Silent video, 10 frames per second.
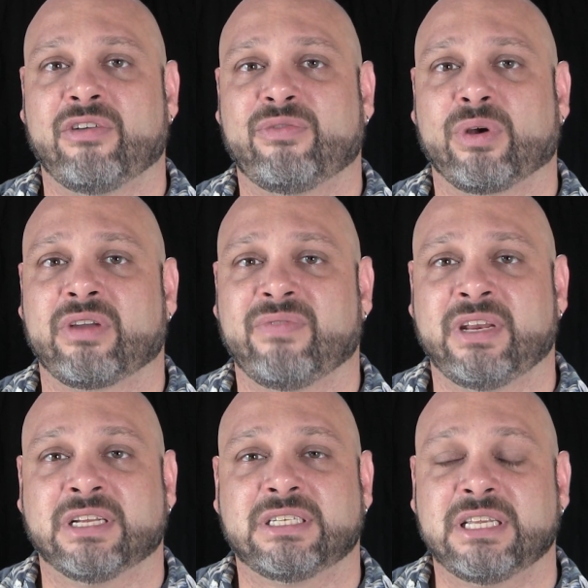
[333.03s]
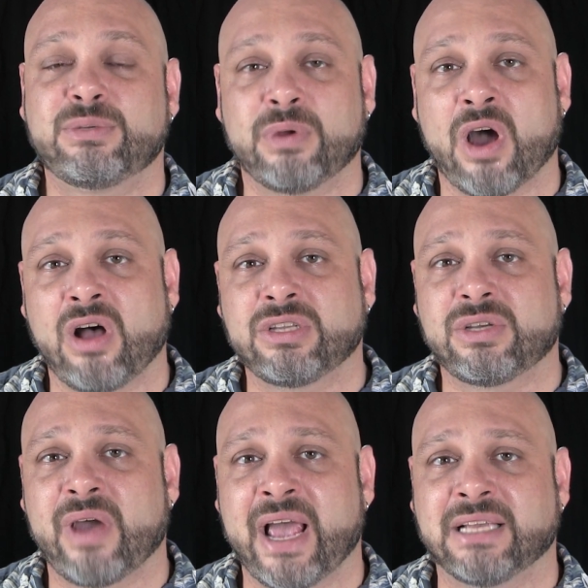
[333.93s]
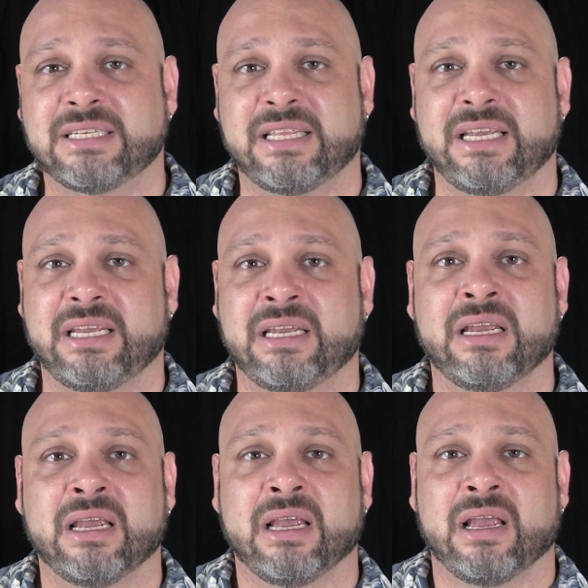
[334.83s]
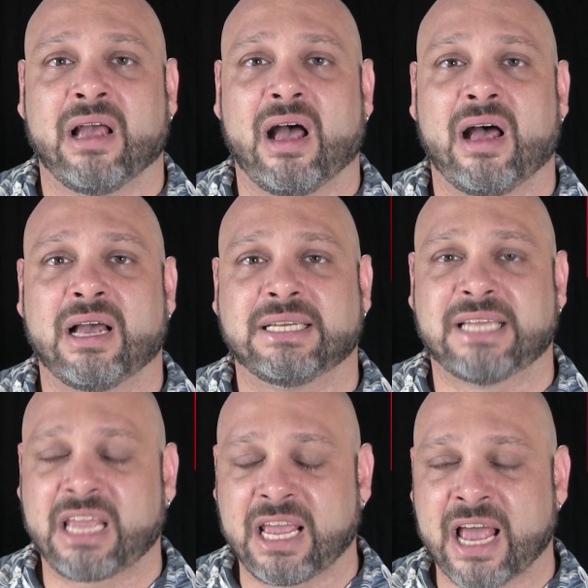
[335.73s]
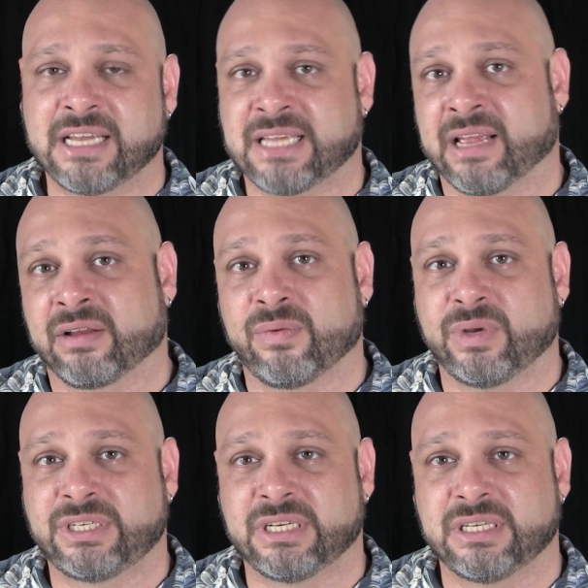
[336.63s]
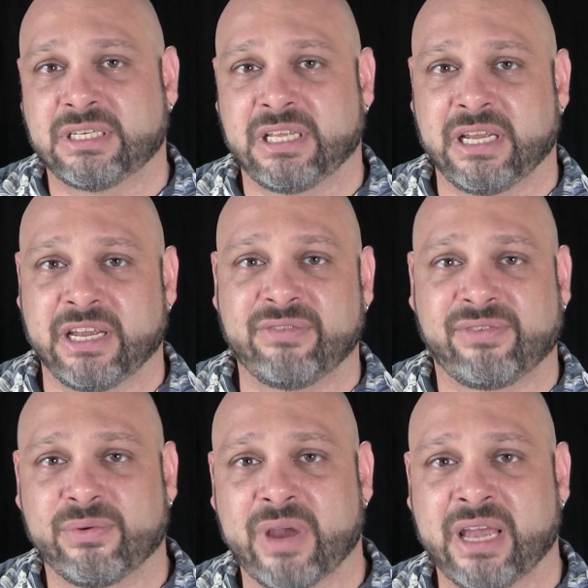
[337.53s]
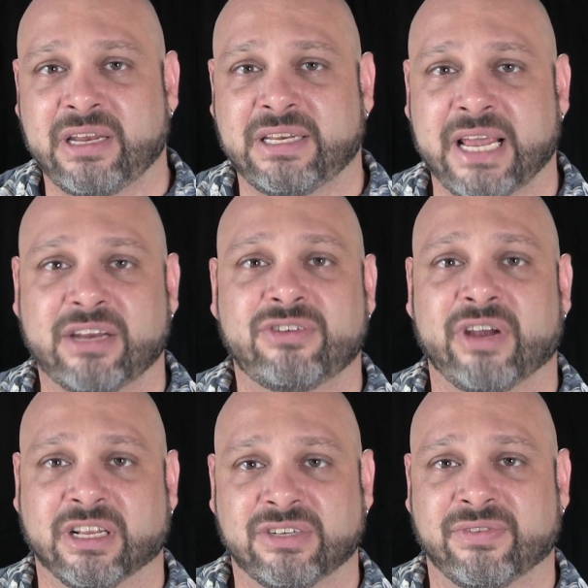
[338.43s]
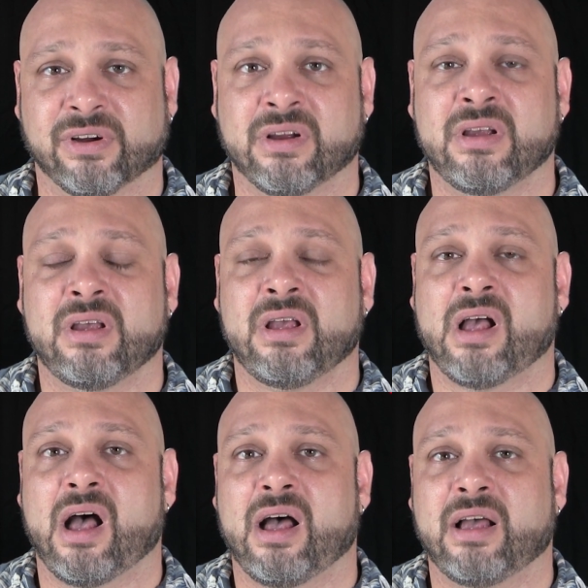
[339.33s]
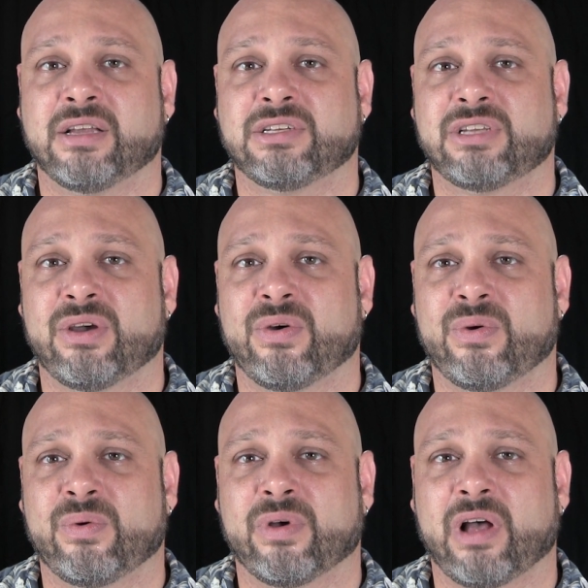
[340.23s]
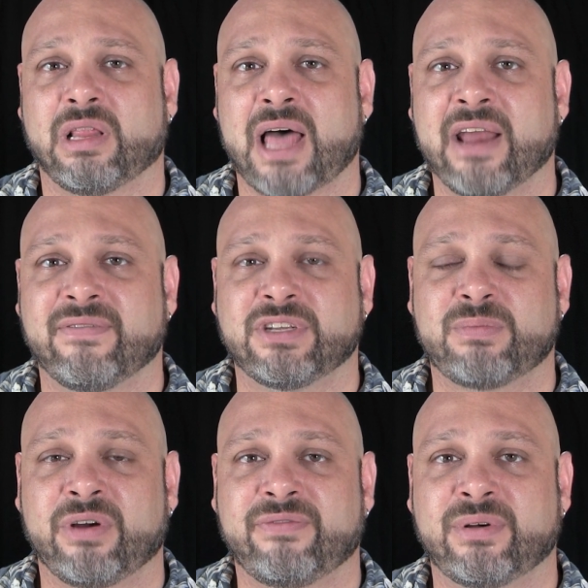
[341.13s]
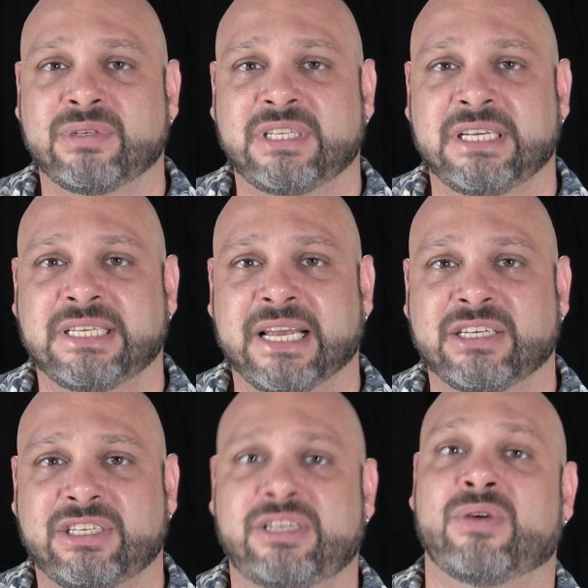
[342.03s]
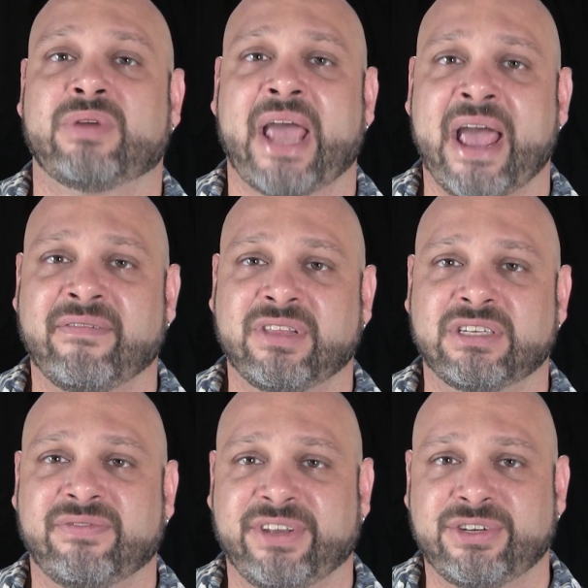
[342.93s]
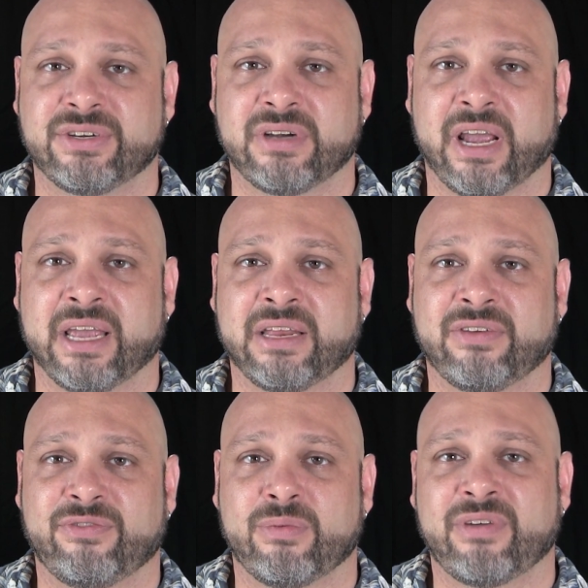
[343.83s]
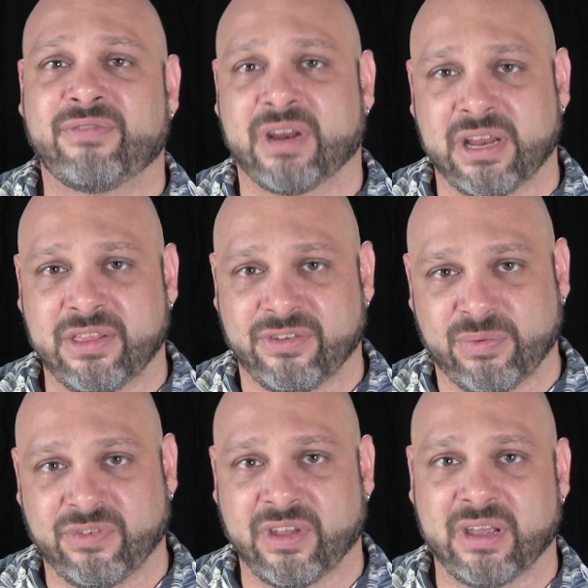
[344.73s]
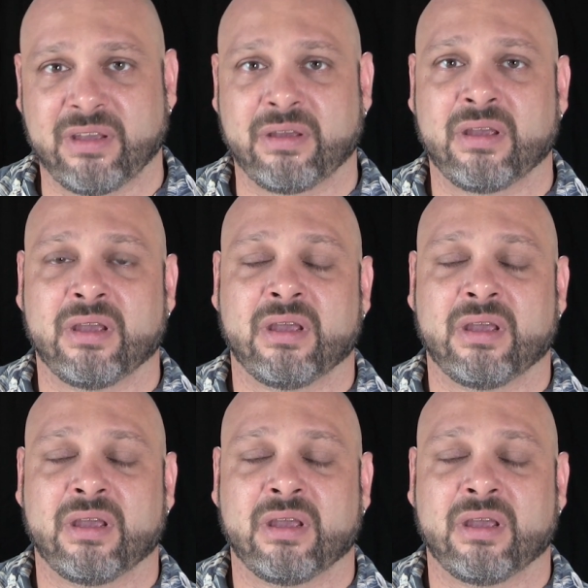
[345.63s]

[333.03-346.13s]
for convenience. This one also has the Seki-gaisen, which is the infrared data transfer. So a lot of the smartphones these days don't have this feature, and for my friend this was a